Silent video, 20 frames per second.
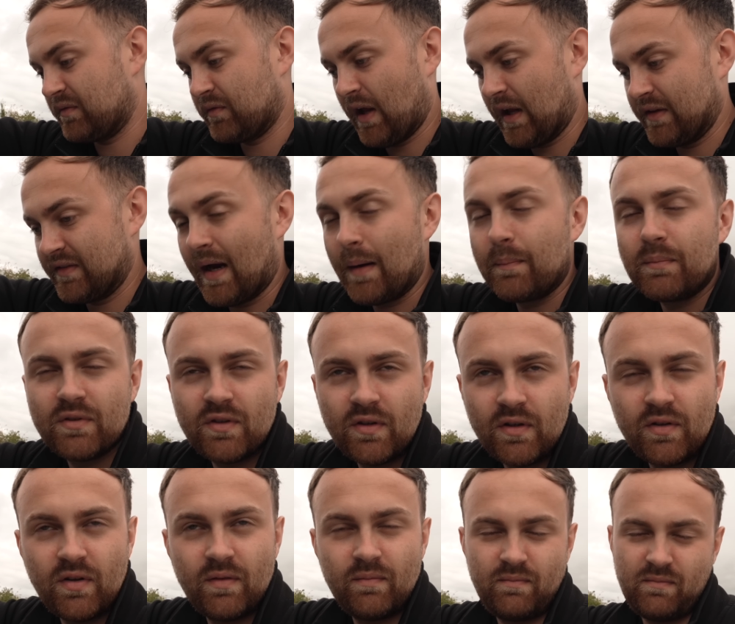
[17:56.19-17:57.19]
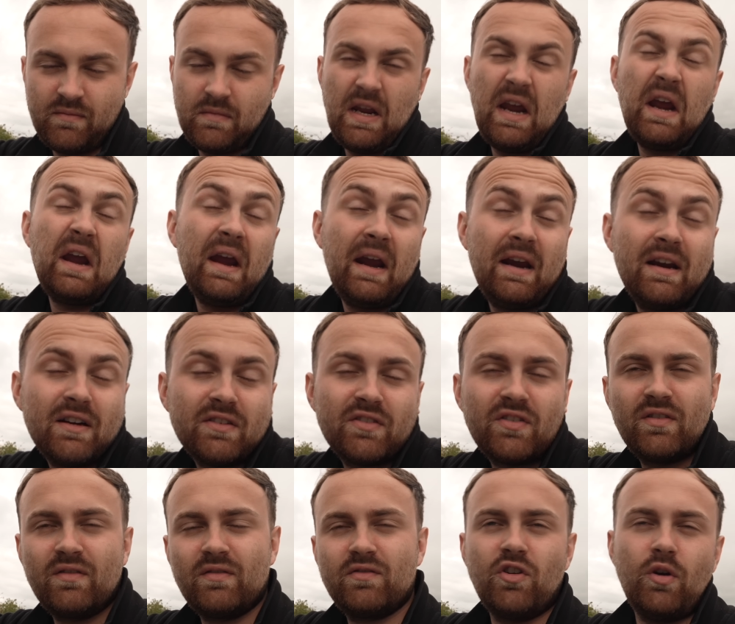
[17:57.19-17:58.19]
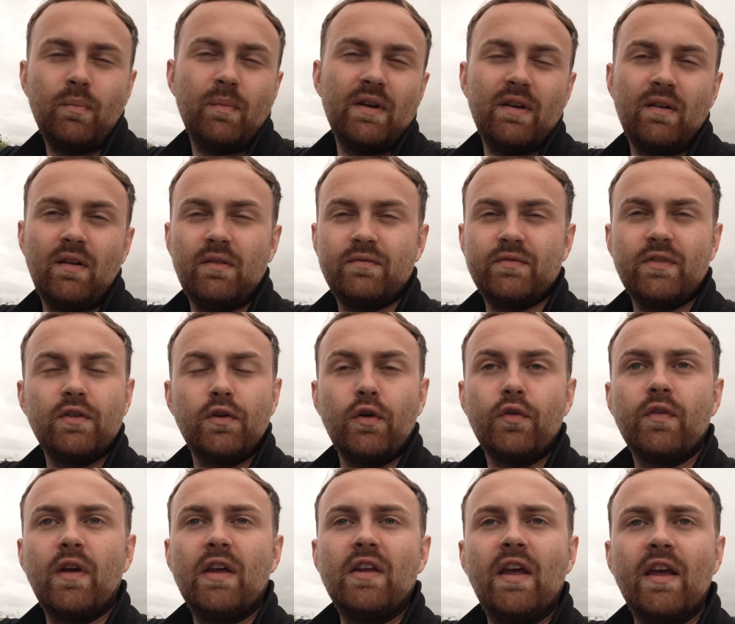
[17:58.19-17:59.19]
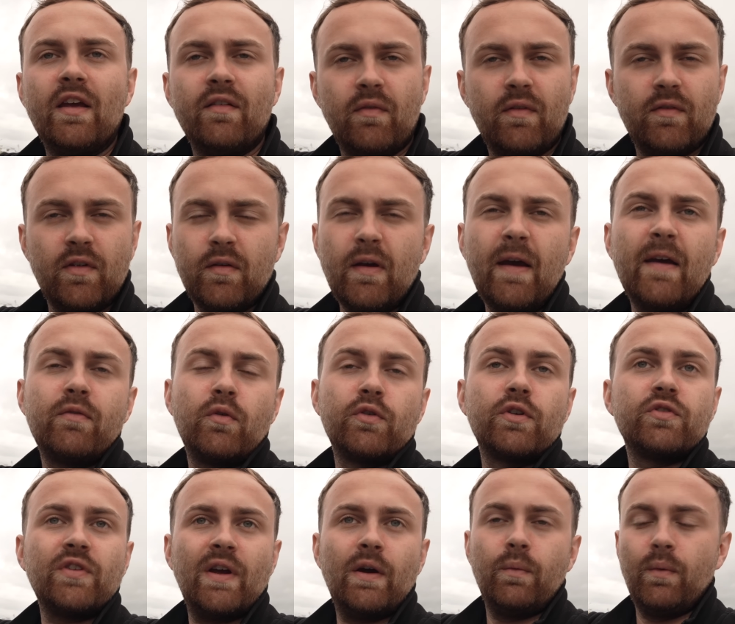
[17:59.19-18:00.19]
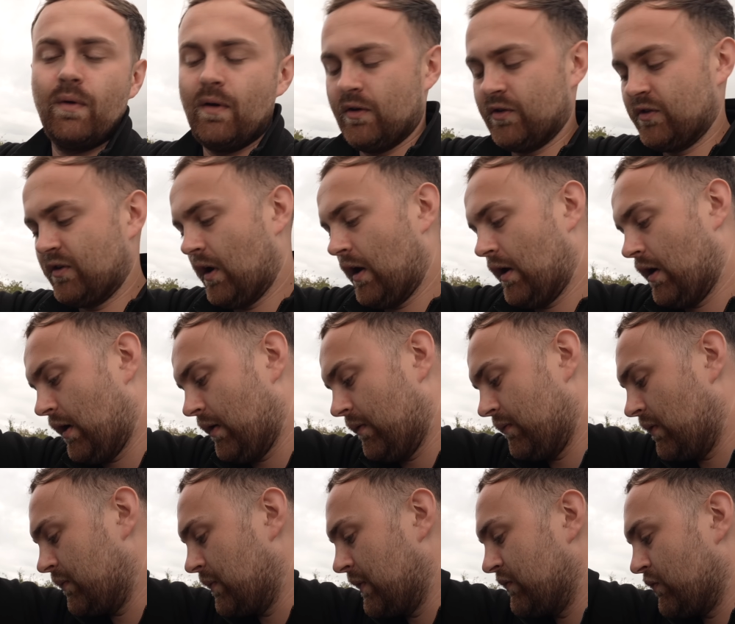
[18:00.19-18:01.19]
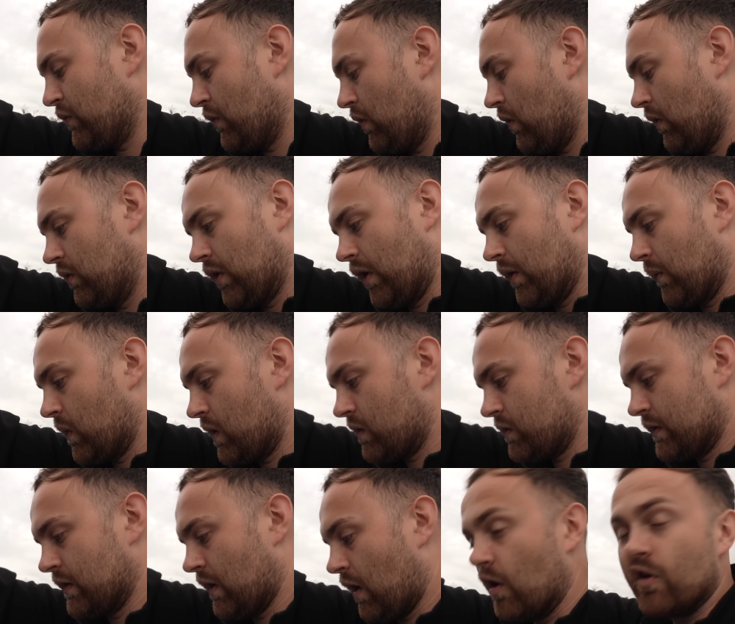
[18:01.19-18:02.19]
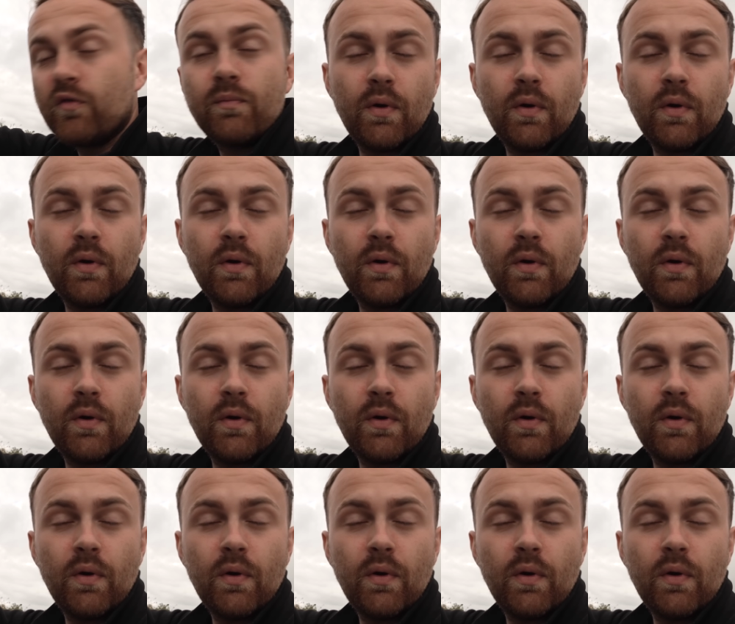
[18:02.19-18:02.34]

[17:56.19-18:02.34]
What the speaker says: adapted, hacked. Do you know what I mean? Everyone knows how it works. We've got like wiring I've